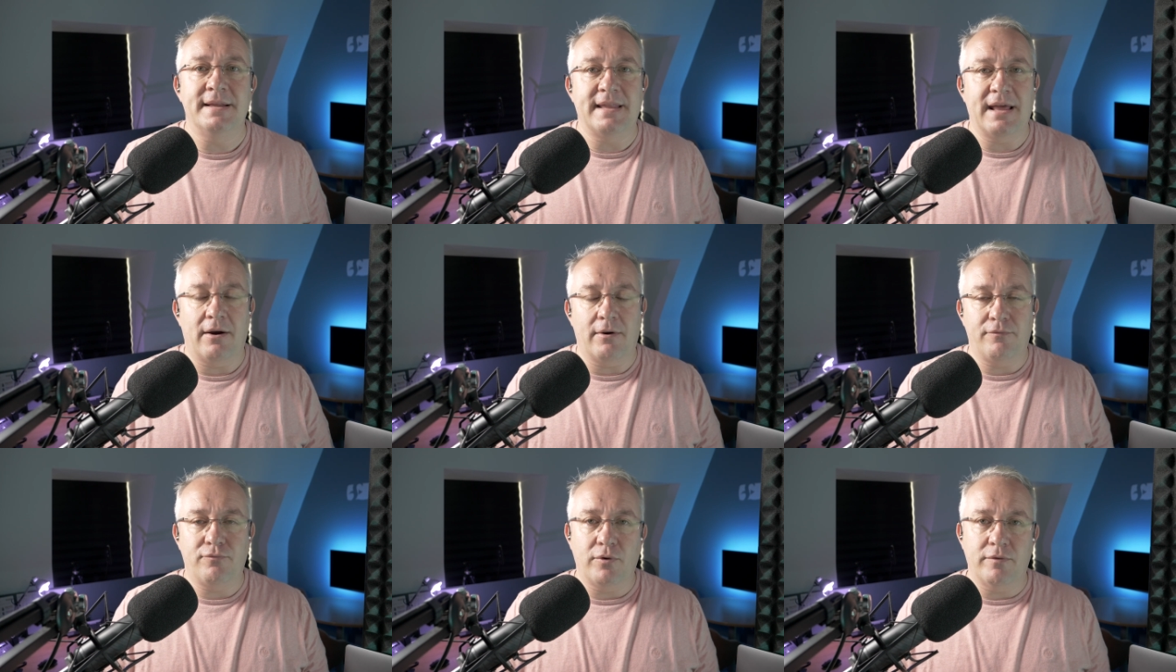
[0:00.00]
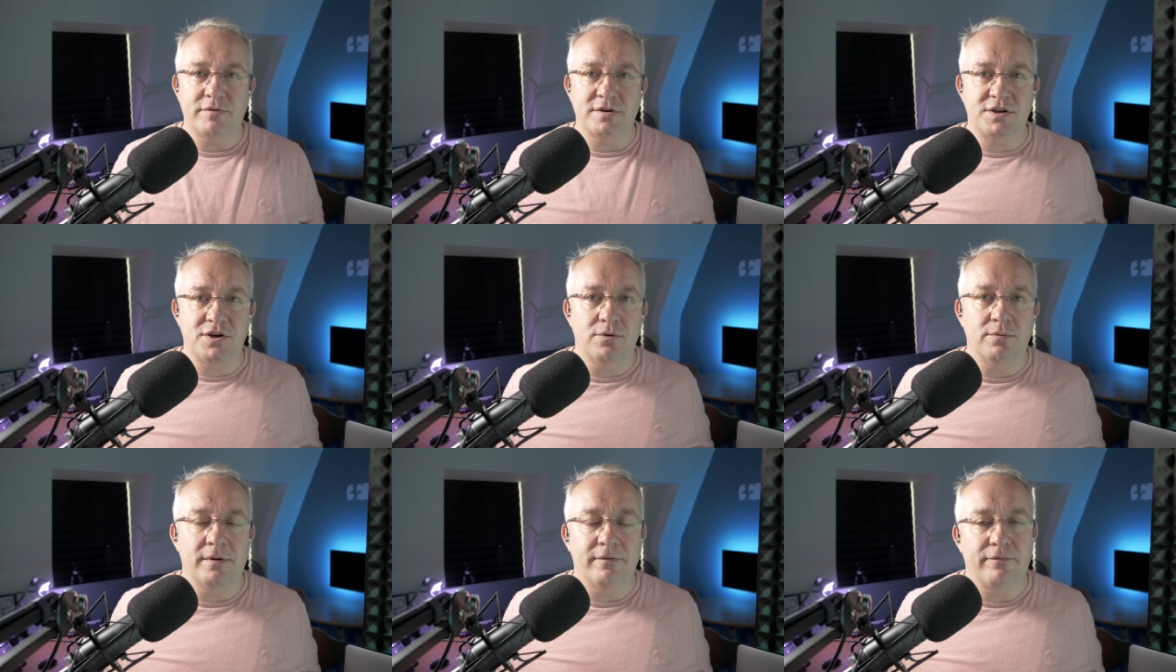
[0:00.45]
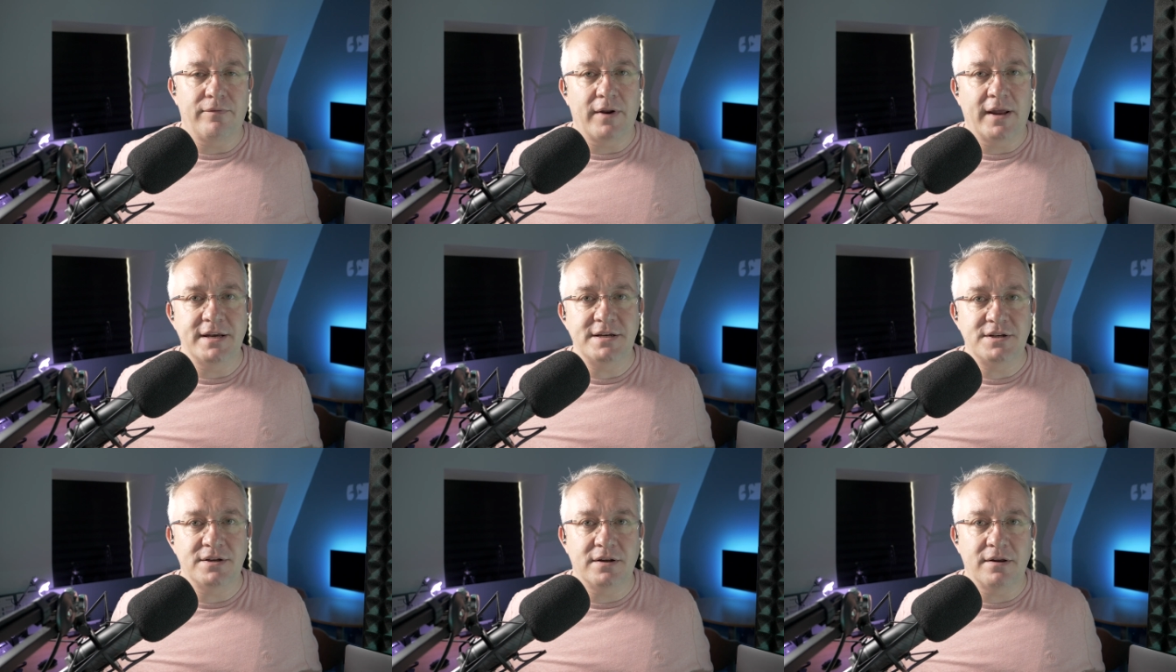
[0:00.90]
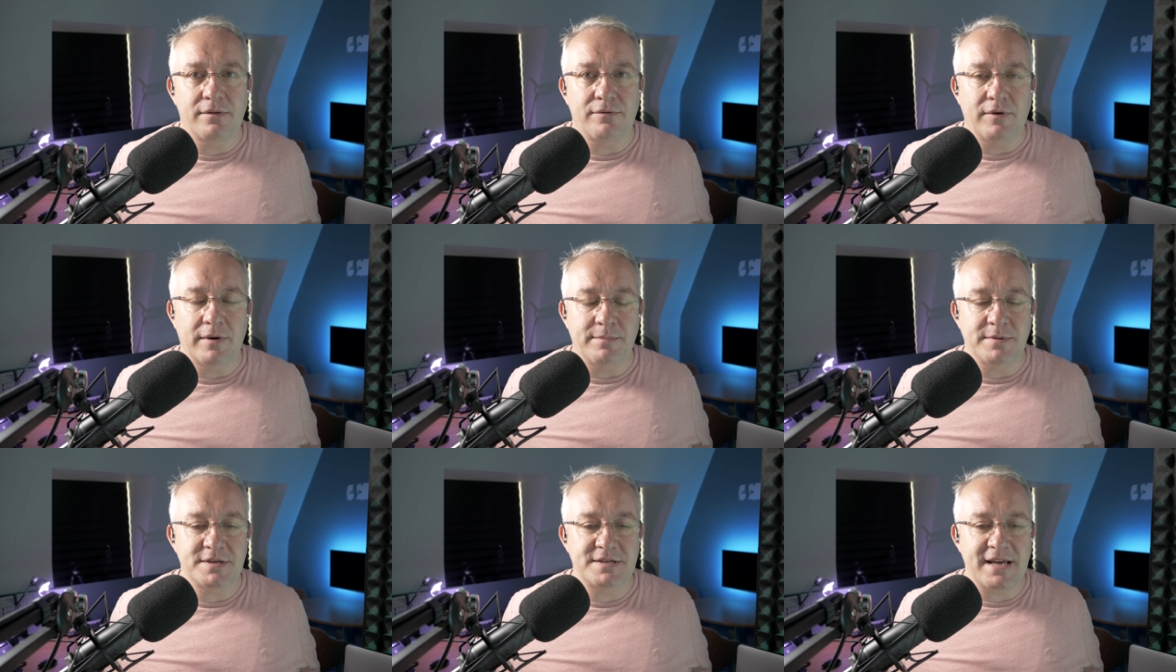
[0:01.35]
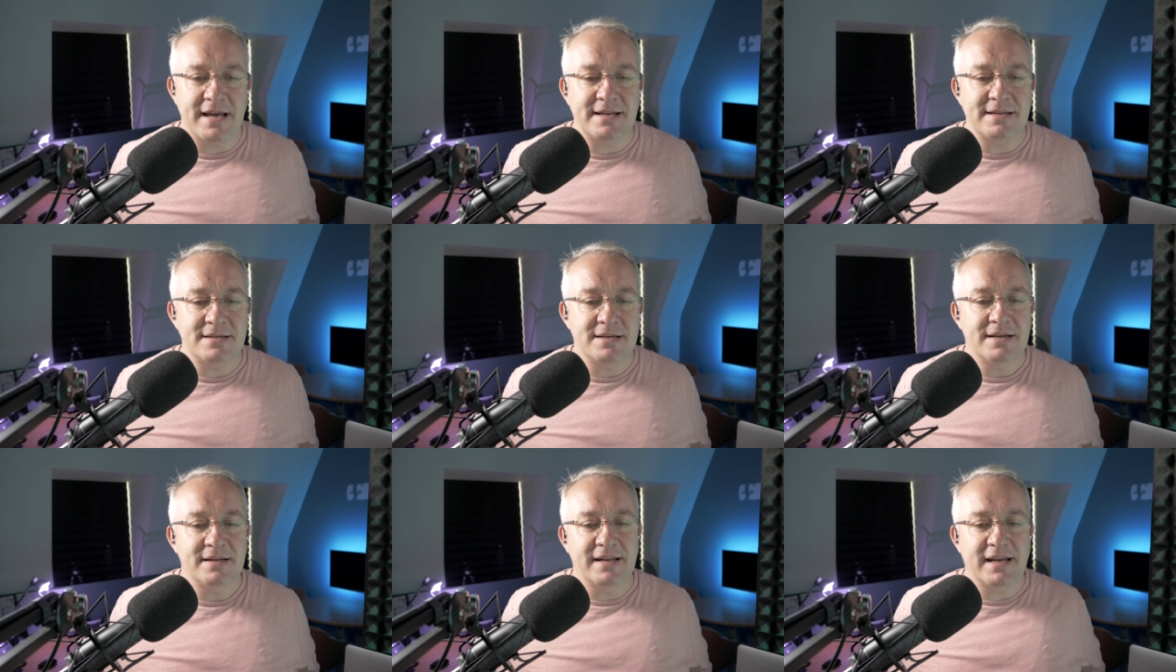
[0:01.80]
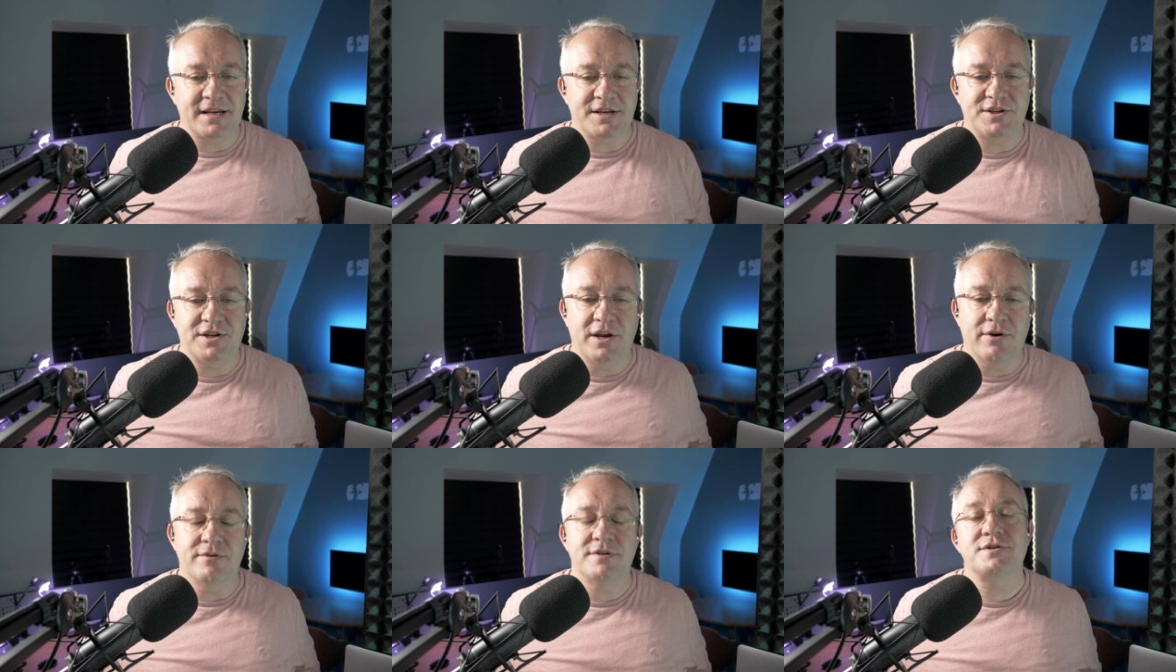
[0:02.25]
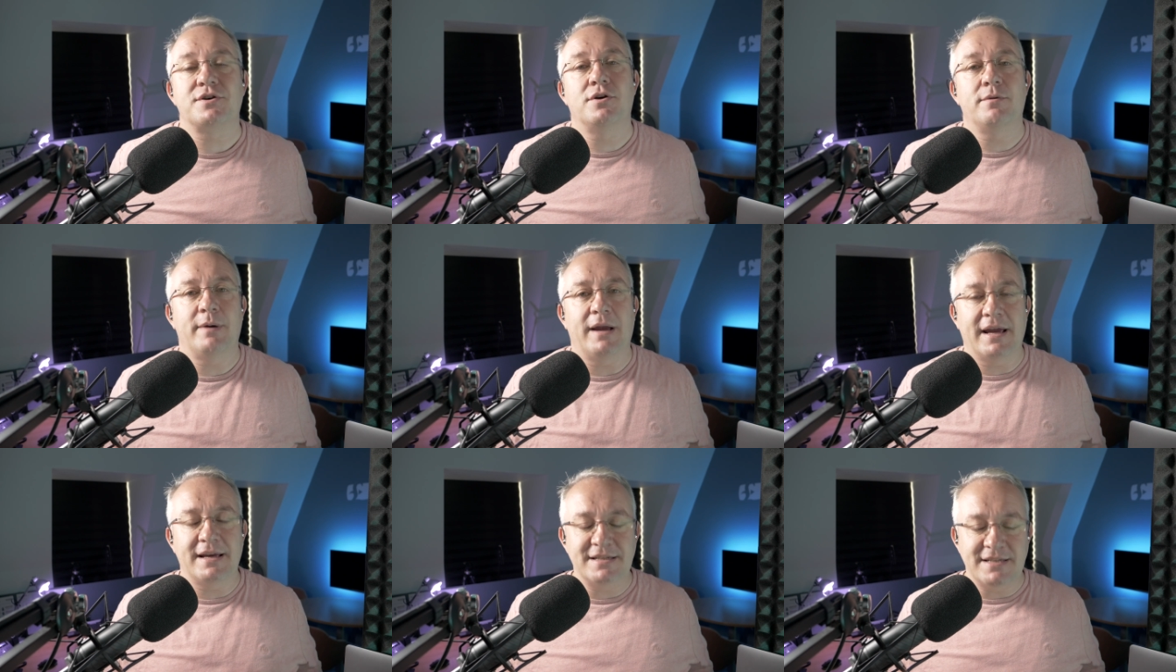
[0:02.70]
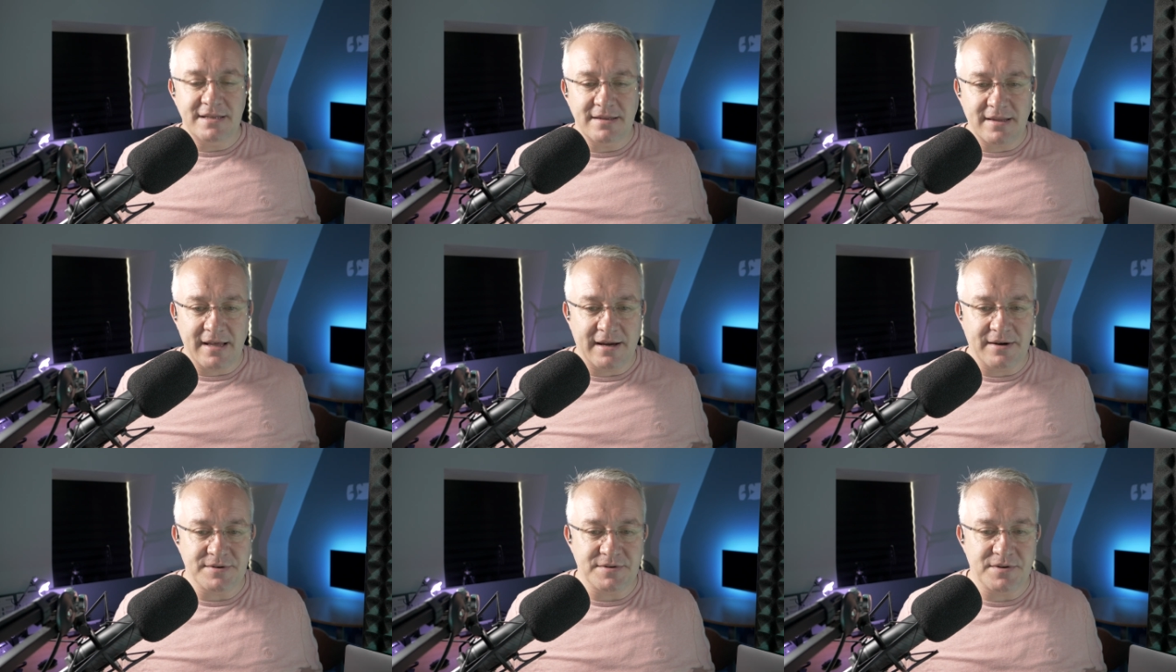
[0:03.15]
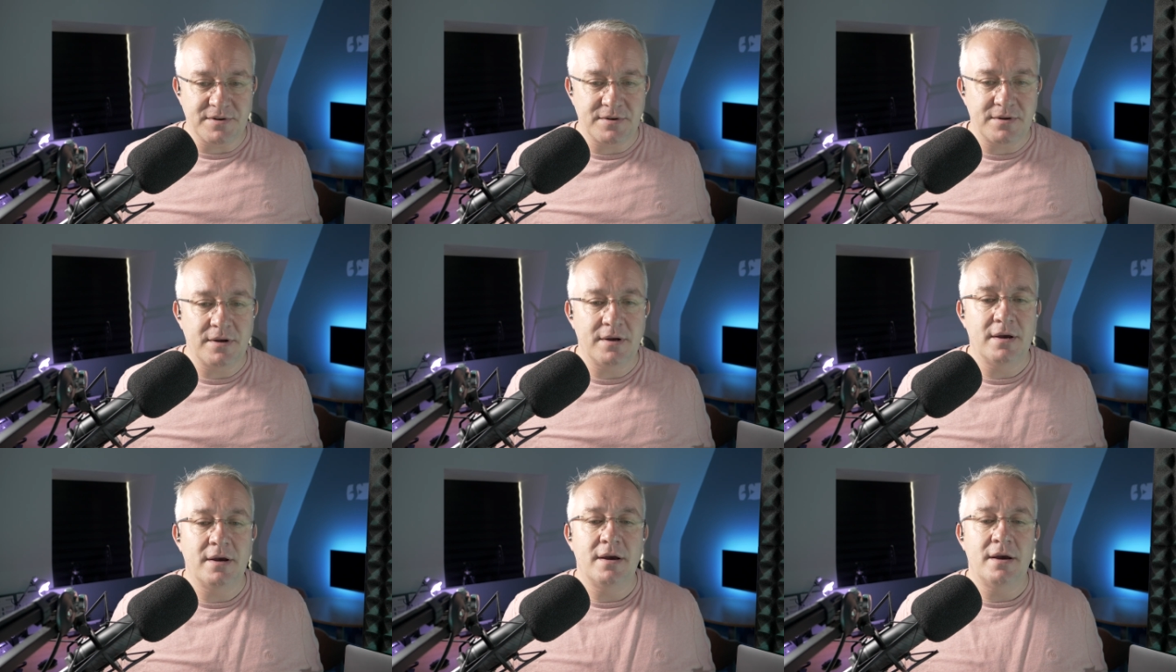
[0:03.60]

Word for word: Now, if we've assumed inflation at three percent, next year it's going to be eighteen thousand